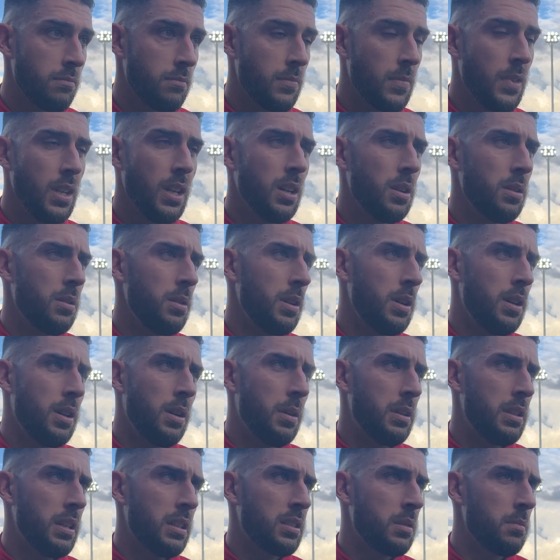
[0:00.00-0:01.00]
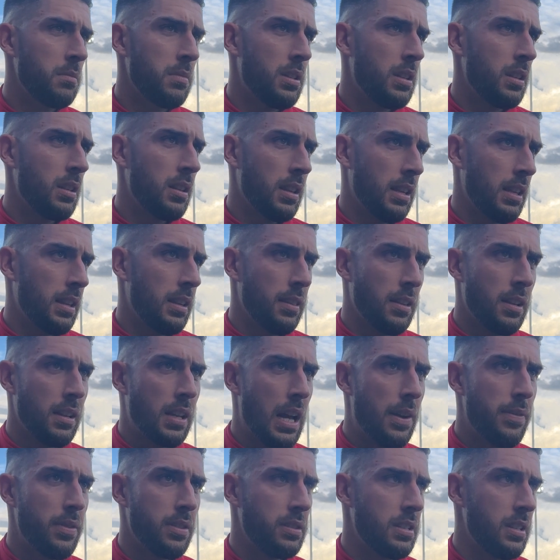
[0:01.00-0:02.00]
No, you know, it doesn't. The
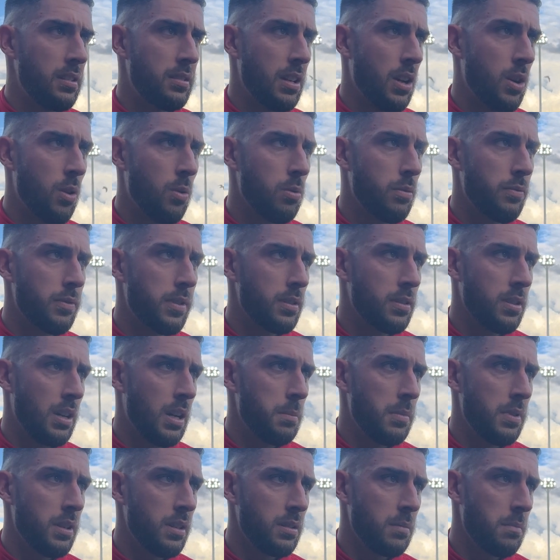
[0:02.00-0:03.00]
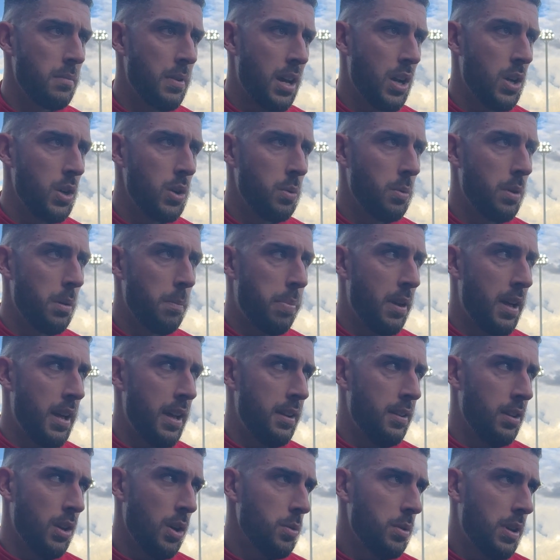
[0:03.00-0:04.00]
gaffer says that all of the time. It doesn't matter who we're
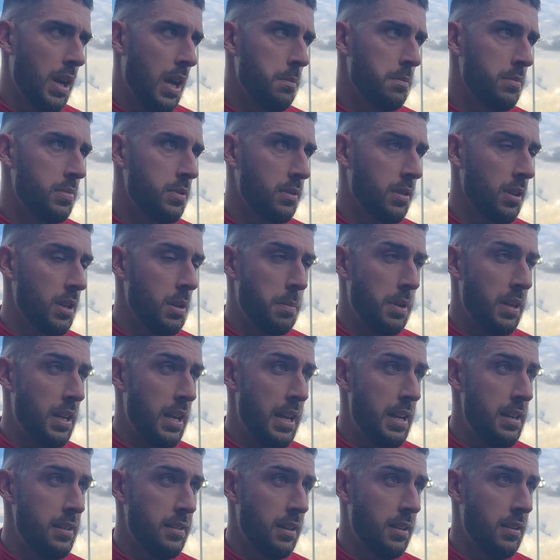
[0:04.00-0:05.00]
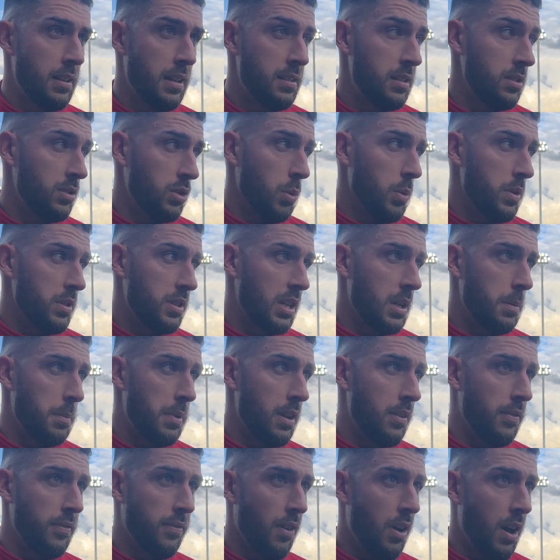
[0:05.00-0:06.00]
playing. No game's going to be easy in this. It's always going to
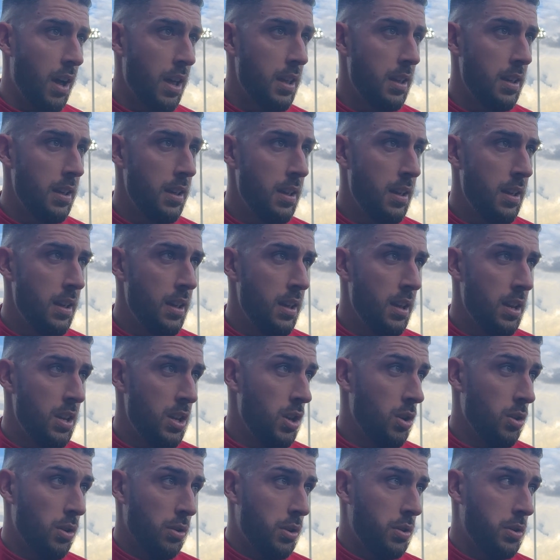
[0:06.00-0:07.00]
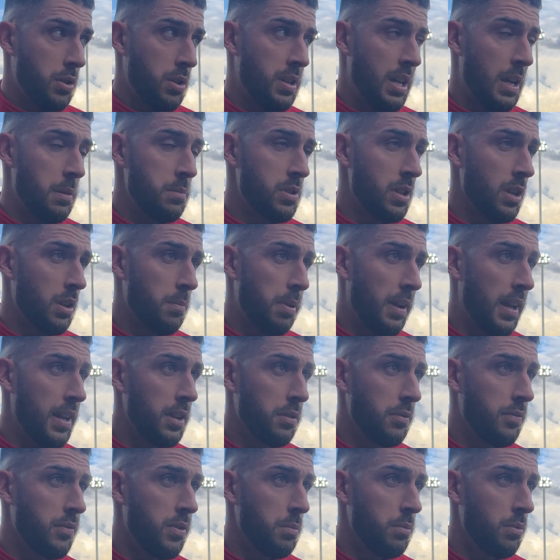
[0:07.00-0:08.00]
be a fight. You got teams that play
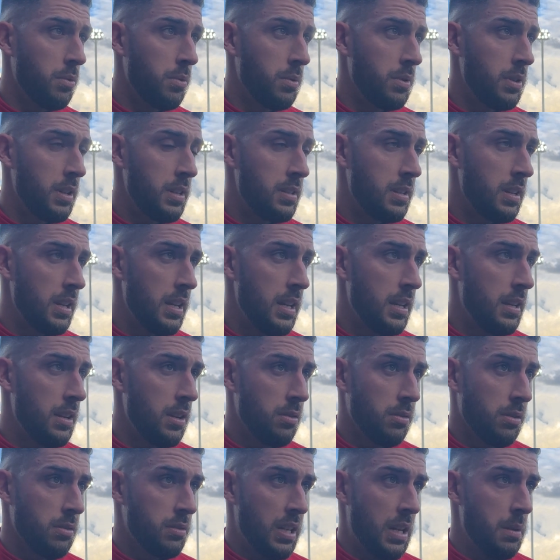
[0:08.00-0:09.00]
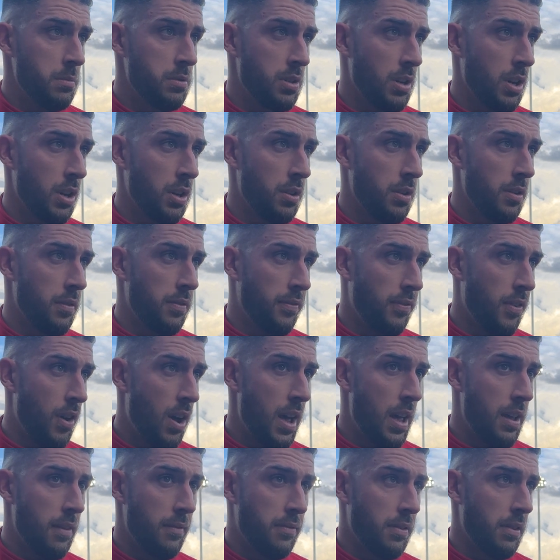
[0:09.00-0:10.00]
good football in this league. You got teams that are going to
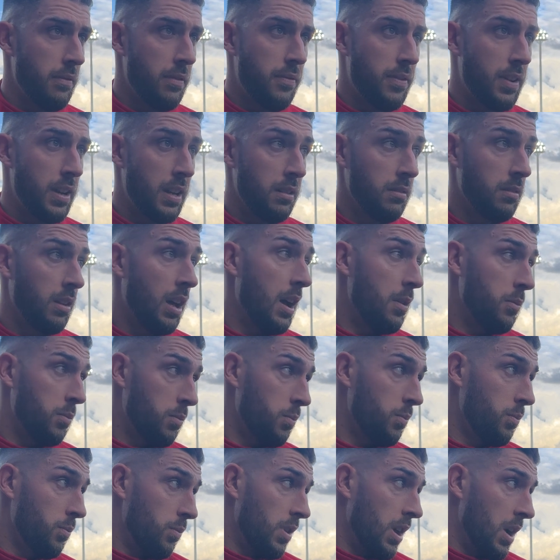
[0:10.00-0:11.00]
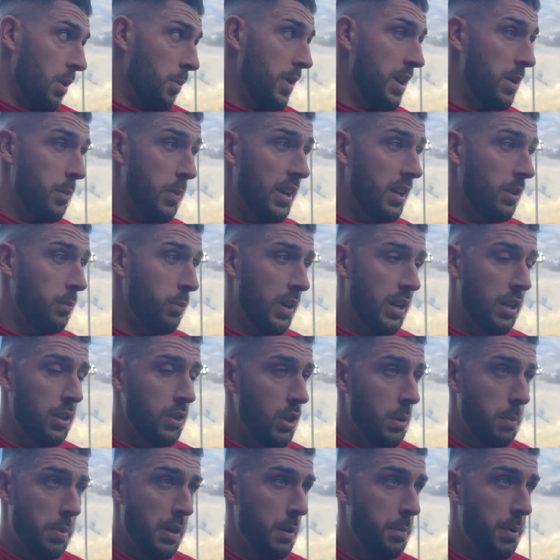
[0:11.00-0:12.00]
fight for everything. Like we can
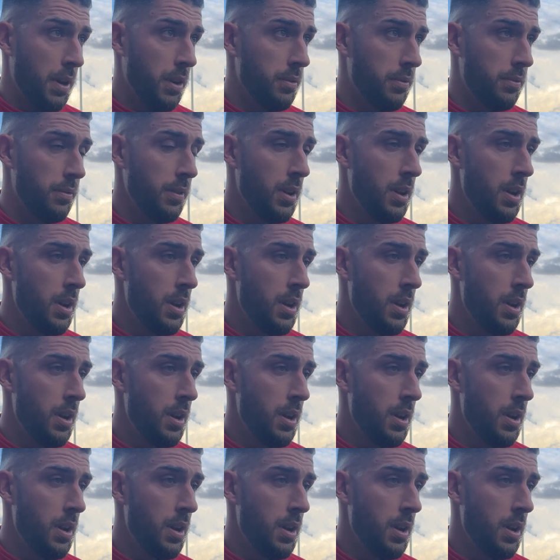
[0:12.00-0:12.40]
do a bit of both.